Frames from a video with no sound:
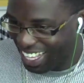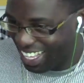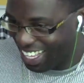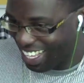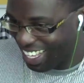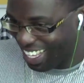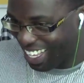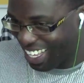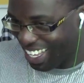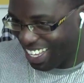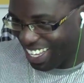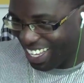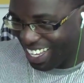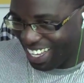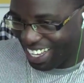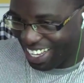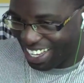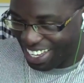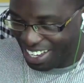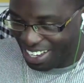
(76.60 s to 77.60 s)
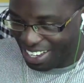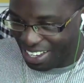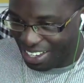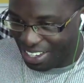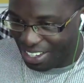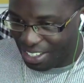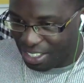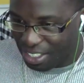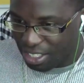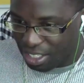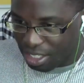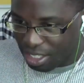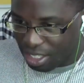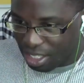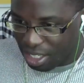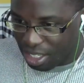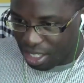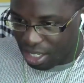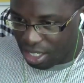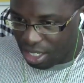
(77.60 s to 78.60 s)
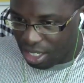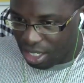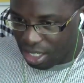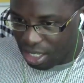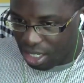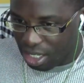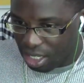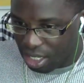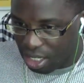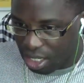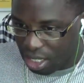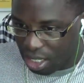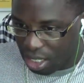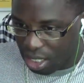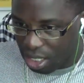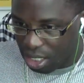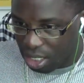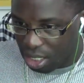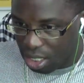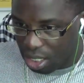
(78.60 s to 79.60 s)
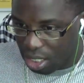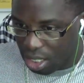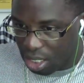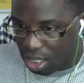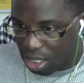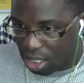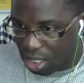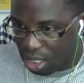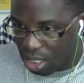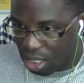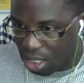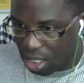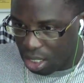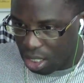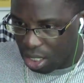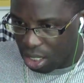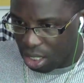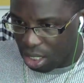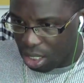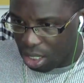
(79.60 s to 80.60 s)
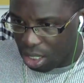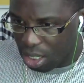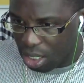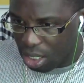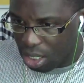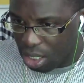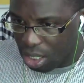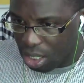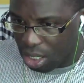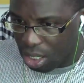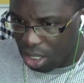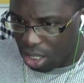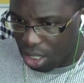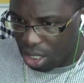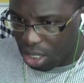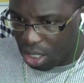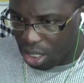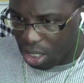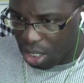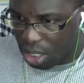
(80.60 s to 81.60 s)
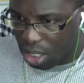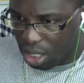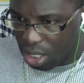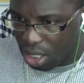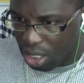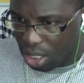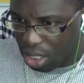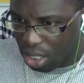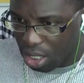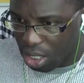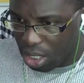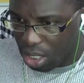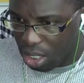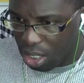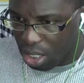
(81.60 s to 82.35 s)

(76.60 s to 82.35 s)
Nobody speaks.